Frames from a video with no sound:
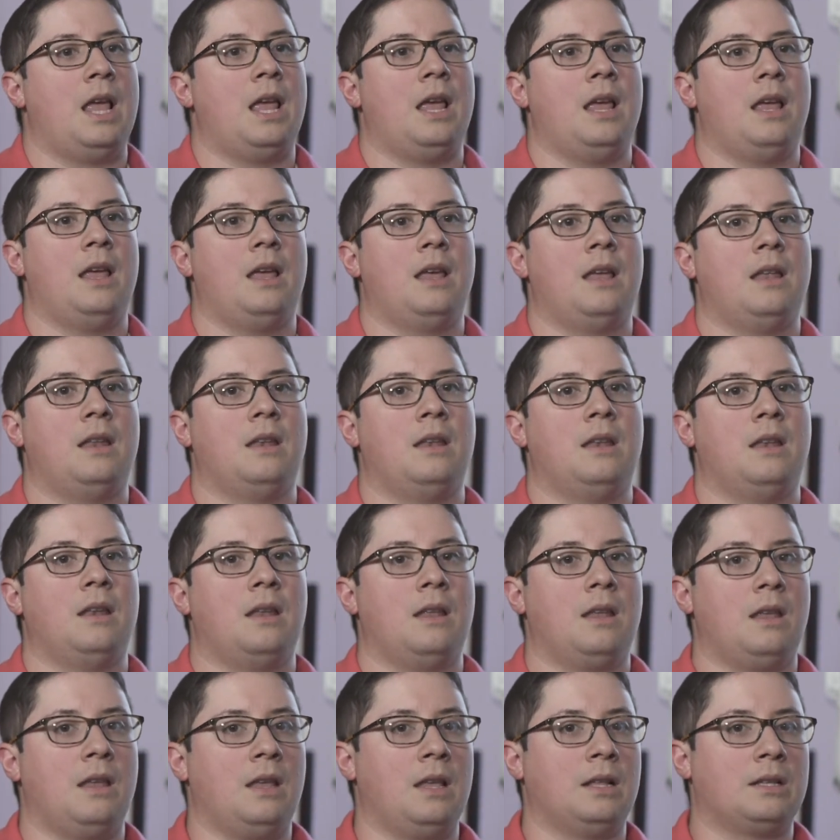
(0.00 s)
and
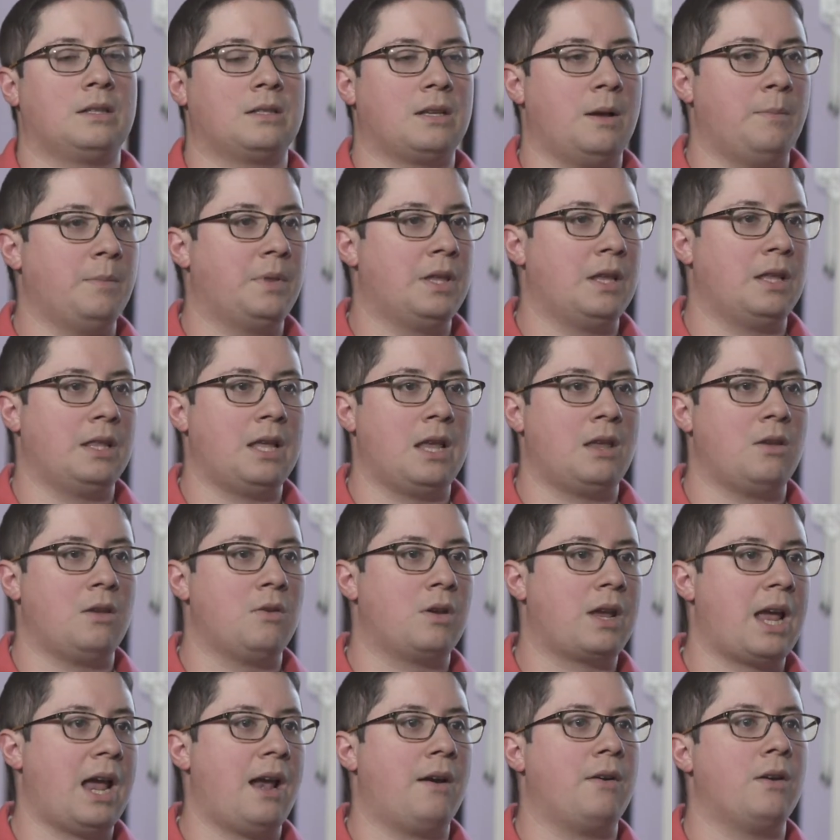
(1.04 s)
it's something that you
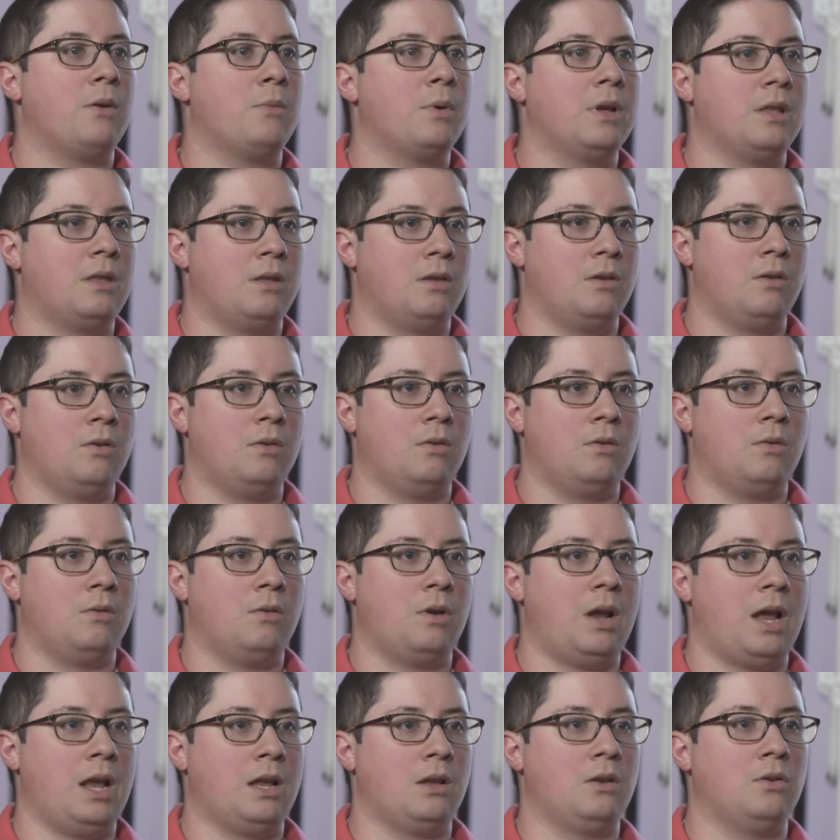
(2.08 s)
carry with
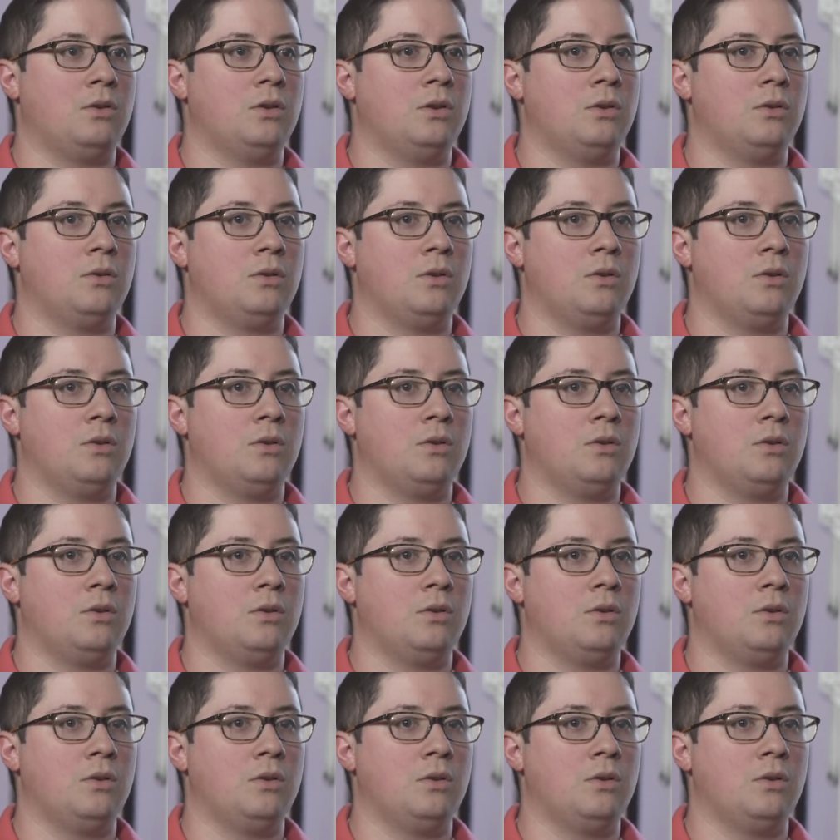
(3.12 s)
you and you,